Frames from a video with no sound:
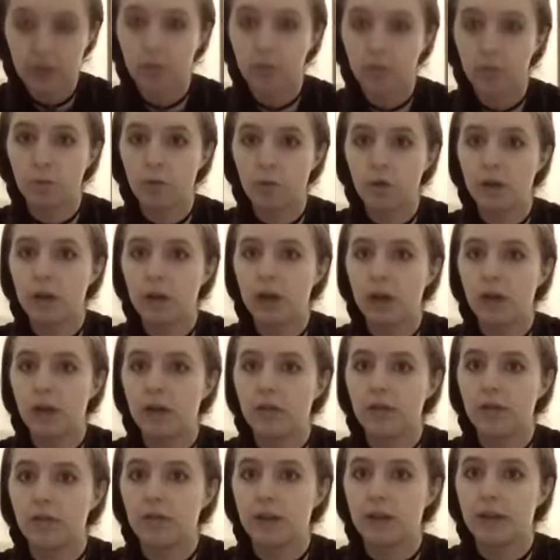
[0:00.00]

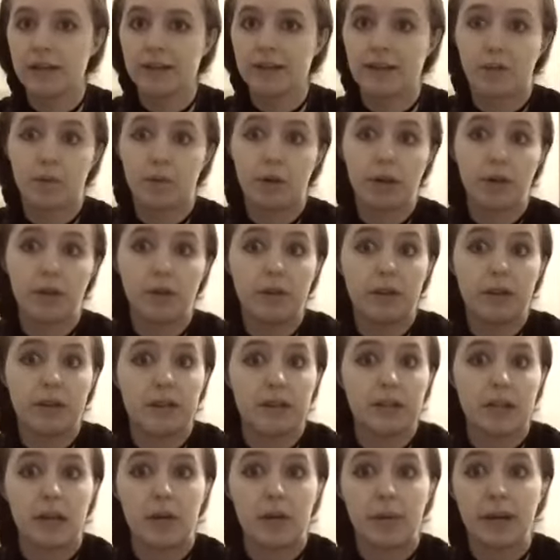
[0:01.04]
working with an
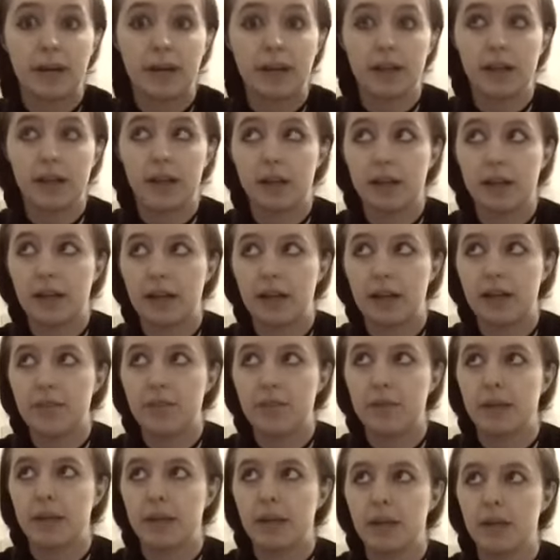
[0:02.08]
entire pantheon, it has
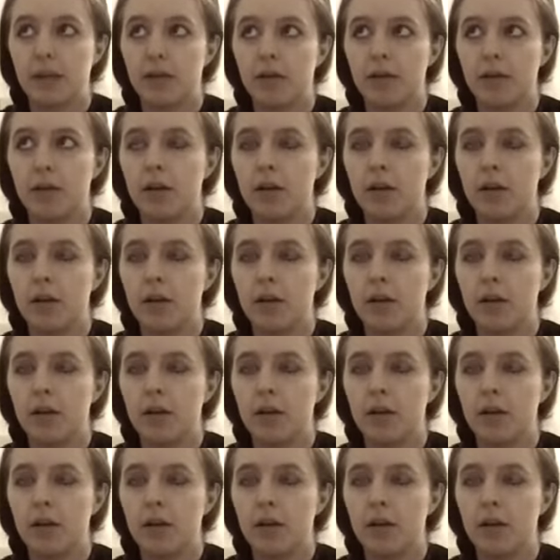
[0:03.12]
been